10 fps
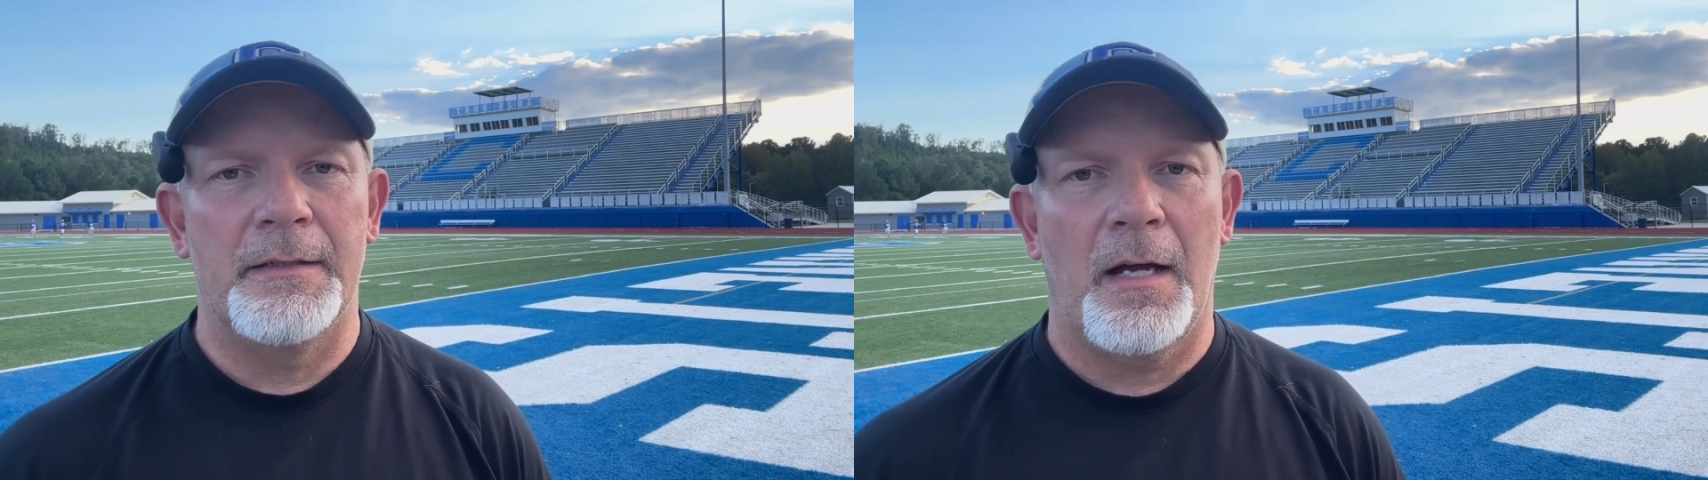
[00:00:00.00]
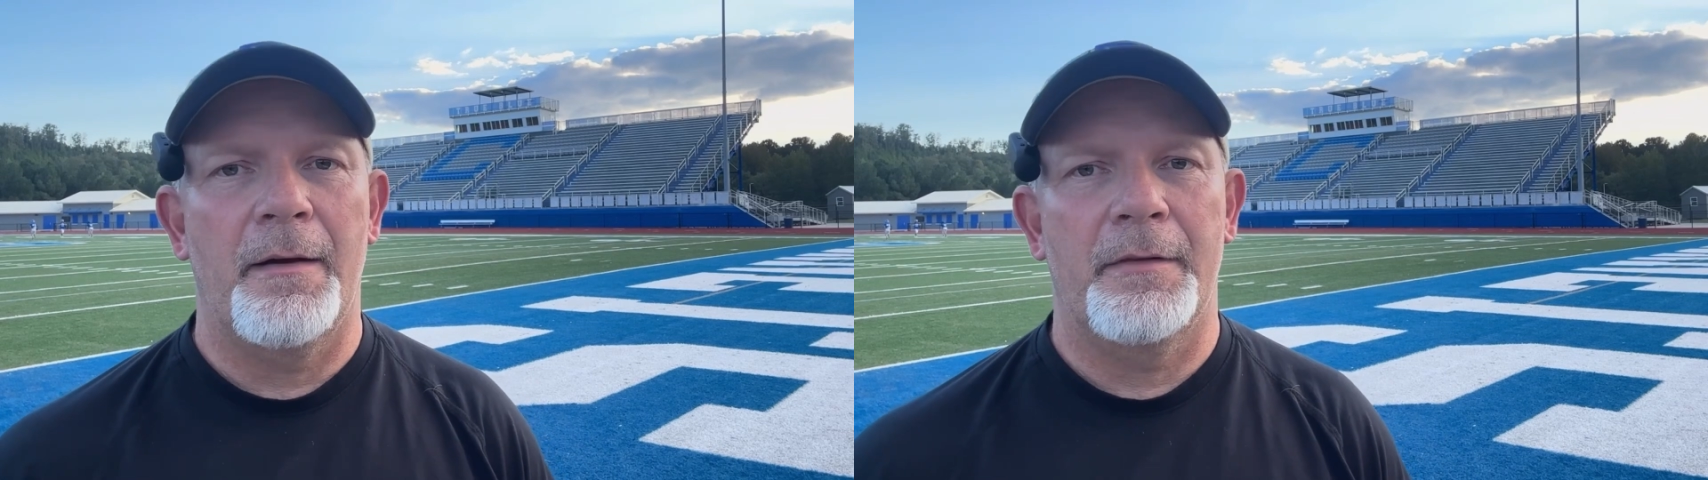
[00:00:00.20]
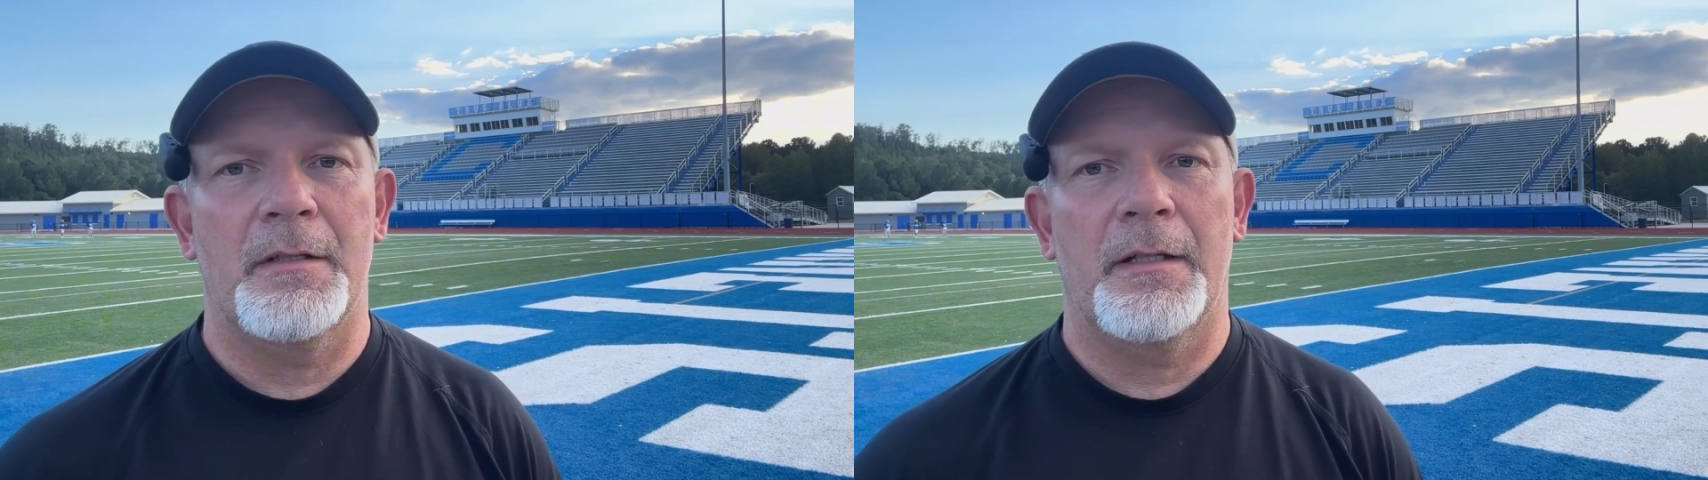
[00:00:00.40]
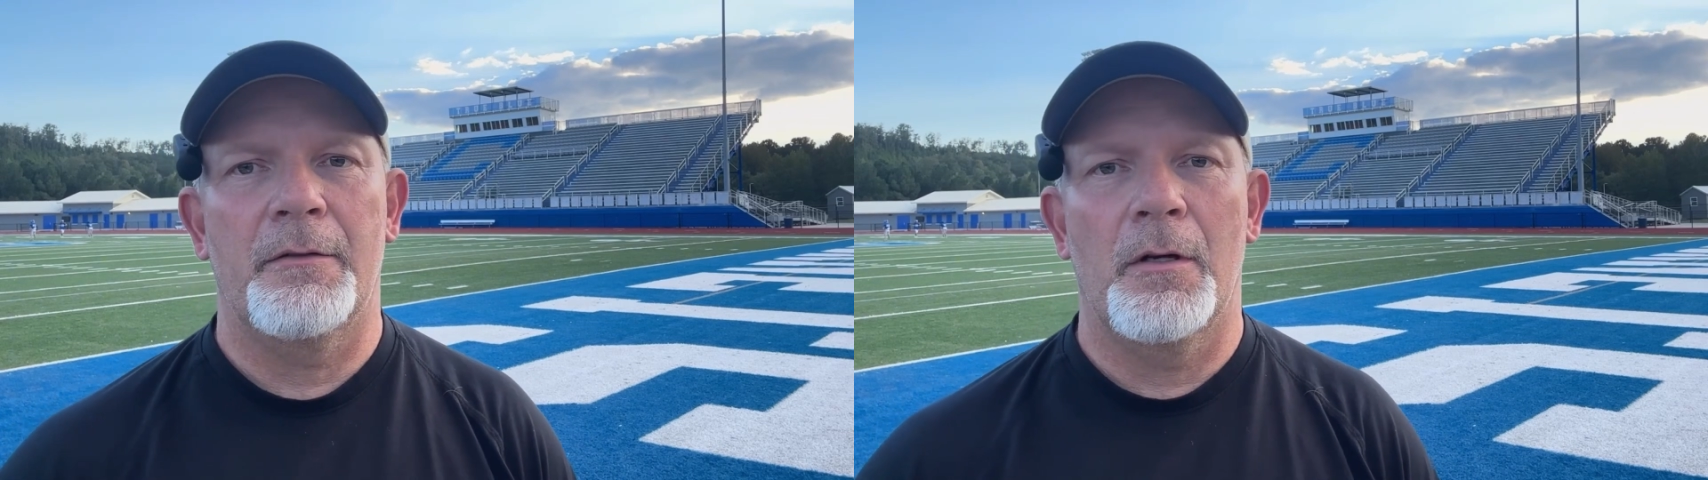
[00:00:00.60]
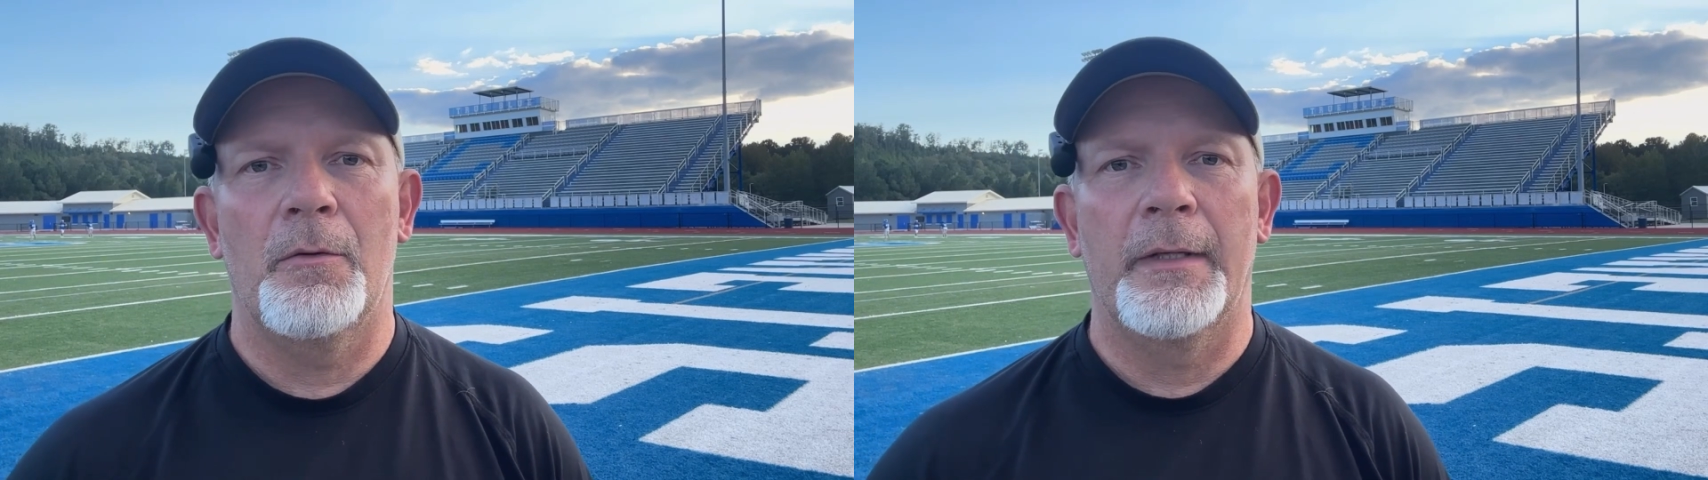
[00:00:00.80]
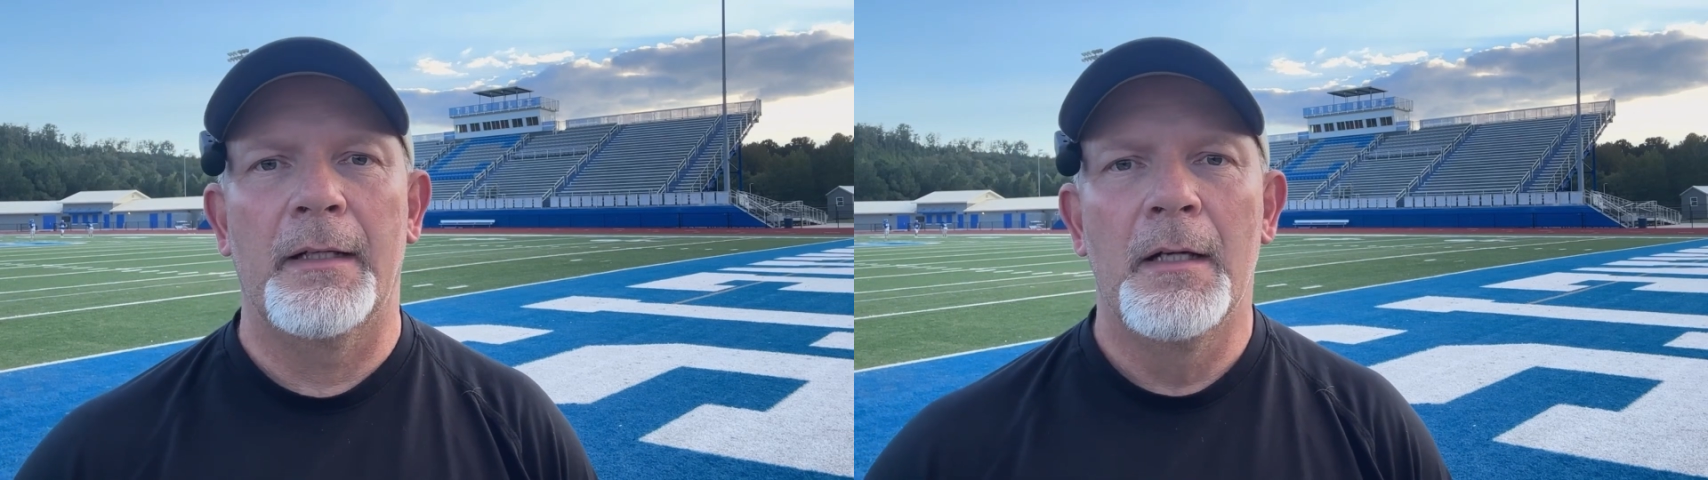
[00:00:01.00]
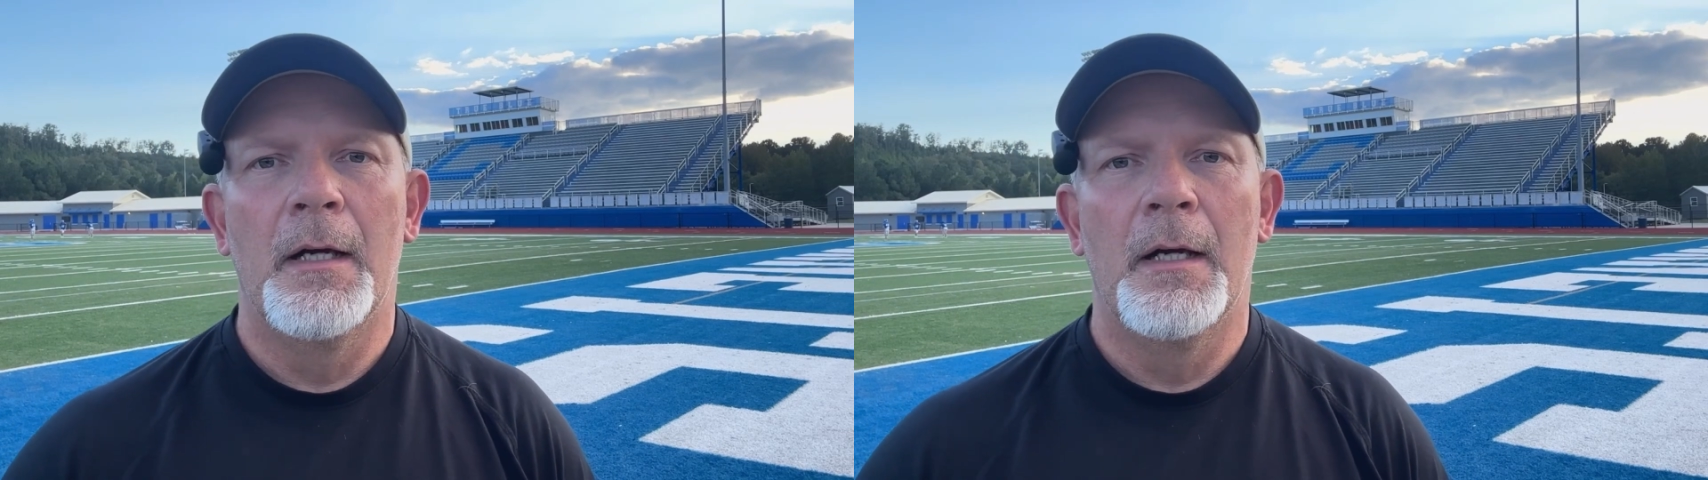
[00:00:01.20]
is obviously growing,